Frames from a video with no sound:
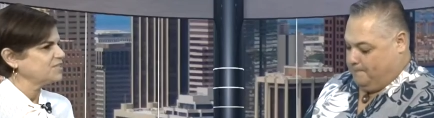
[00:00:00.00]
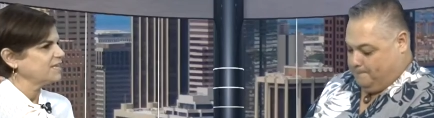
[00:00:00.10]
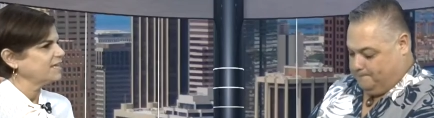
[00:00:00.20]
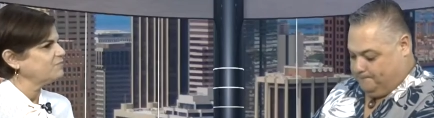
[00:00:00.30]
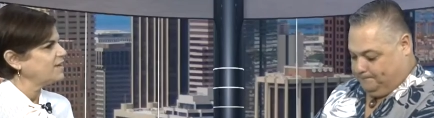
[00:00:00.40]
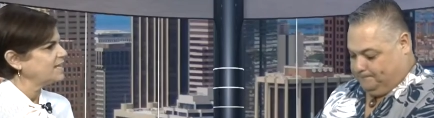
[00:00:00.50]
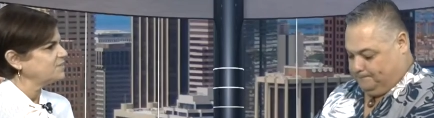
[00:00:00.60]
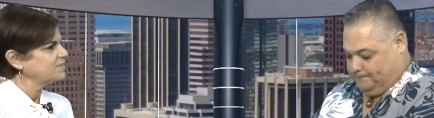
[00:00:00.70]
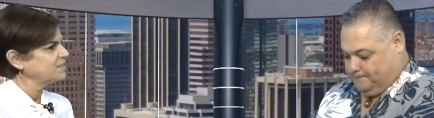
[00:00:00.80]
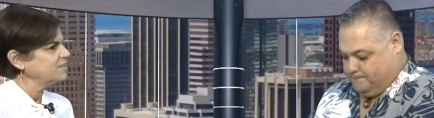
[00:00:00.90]
Speaker 1: think
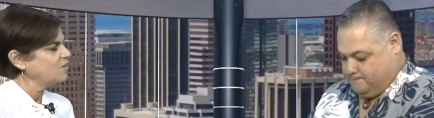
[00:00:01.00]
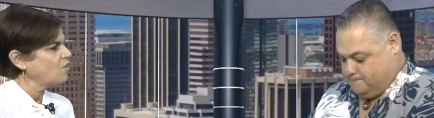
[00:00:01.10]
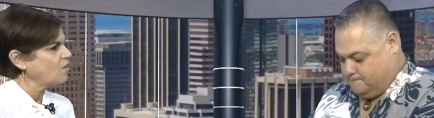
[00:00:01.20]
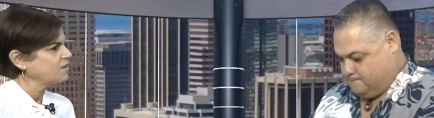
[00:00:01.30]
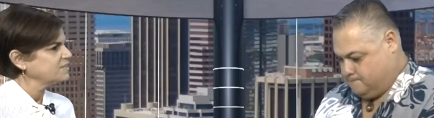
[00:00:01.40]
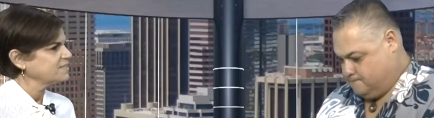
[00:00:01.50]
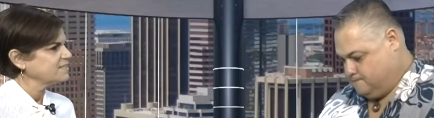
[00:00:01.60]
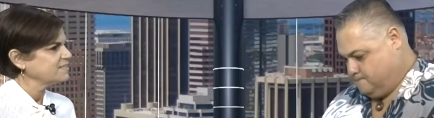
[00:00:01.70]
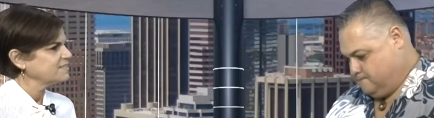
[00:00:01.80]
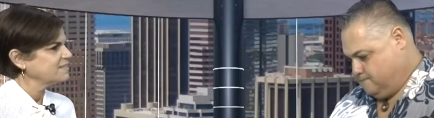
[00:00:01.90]
advancing the arts
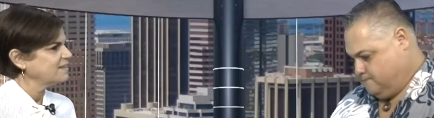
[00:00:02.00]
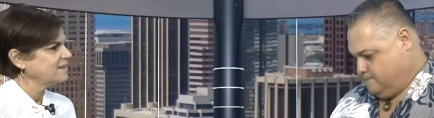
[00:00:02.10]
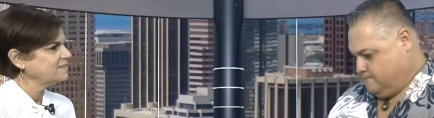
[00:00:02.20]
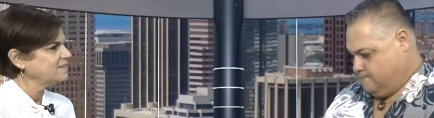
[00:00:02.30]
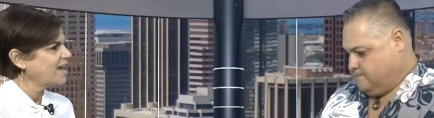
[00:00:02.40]
is, is